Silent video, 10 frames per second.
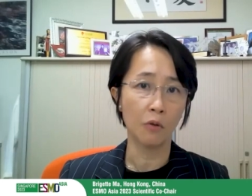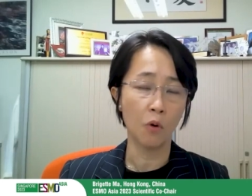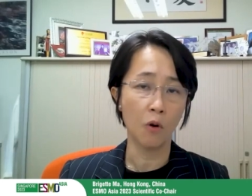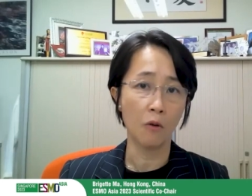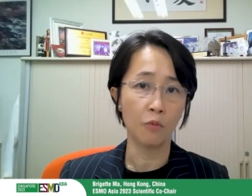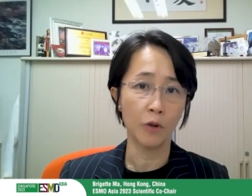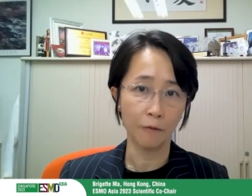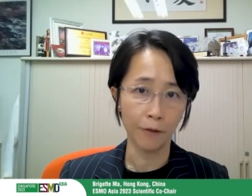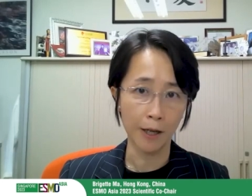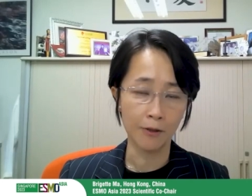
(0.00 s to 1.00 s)
who will
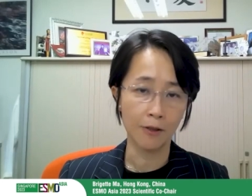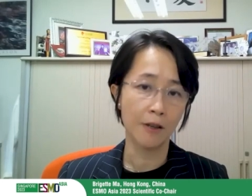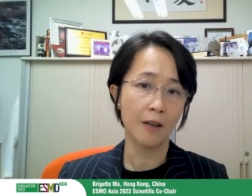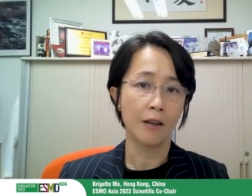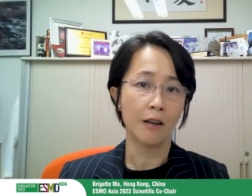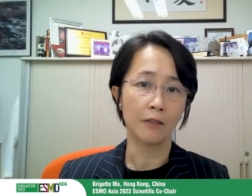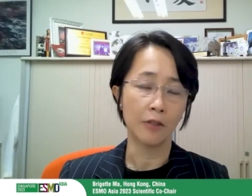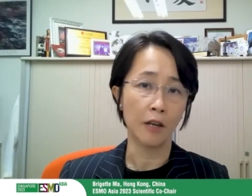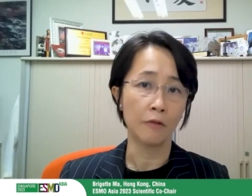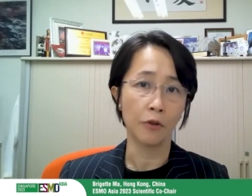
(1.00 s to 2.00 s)
reflect a
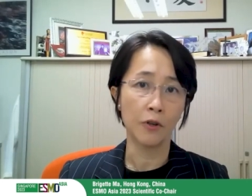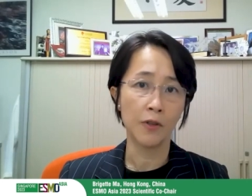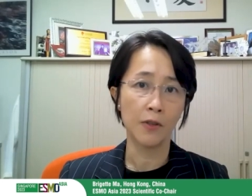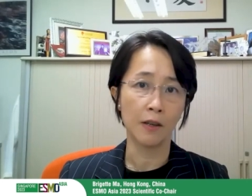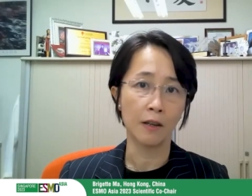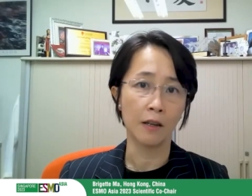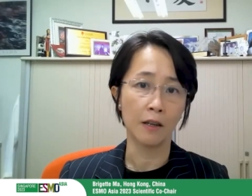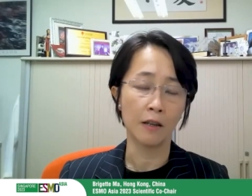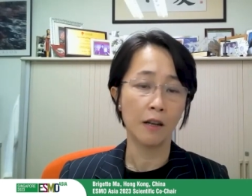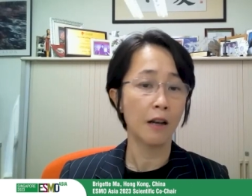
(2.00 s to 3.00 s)
diverse
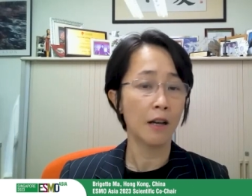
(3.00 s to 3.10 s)
uh,